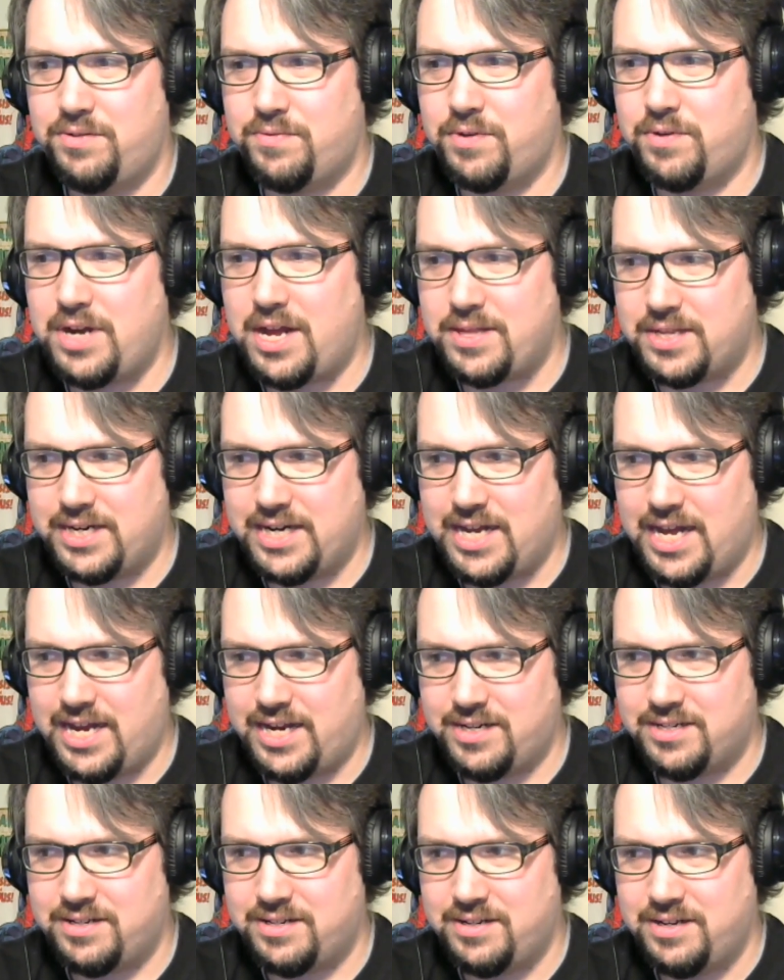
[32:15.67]
throughout the
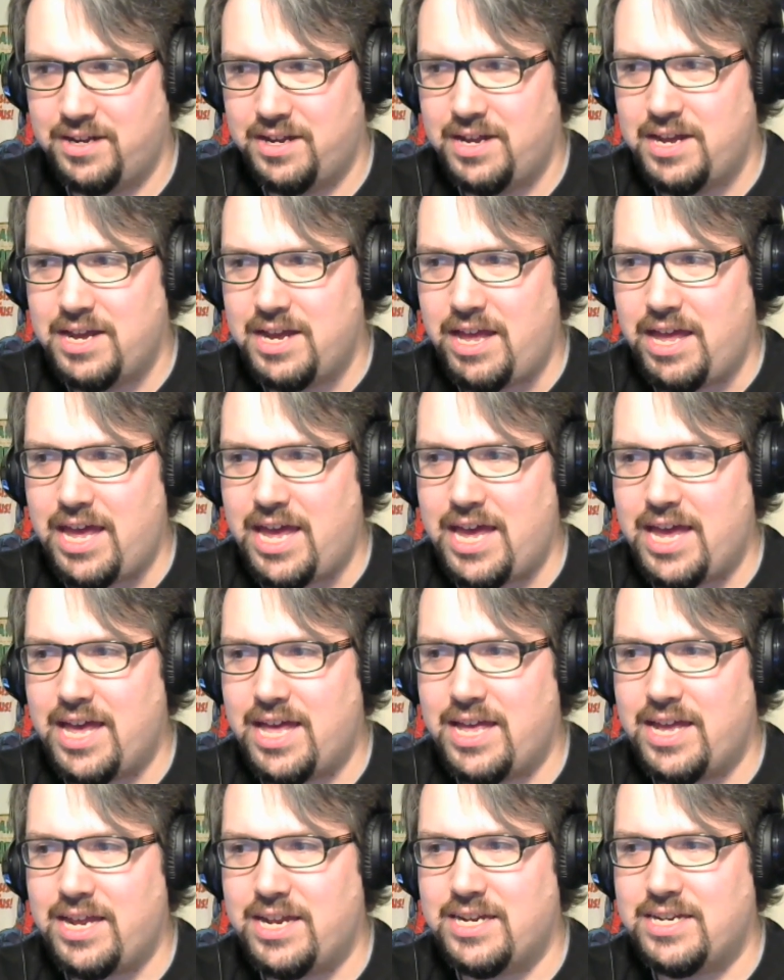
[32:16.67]
night,
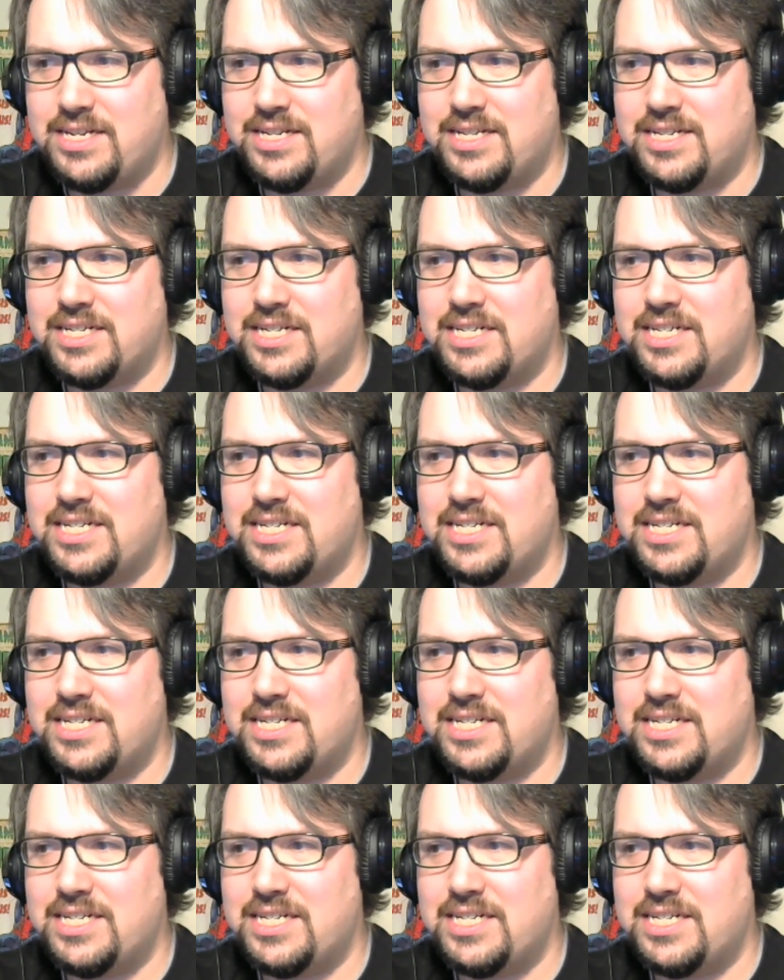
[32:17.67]
and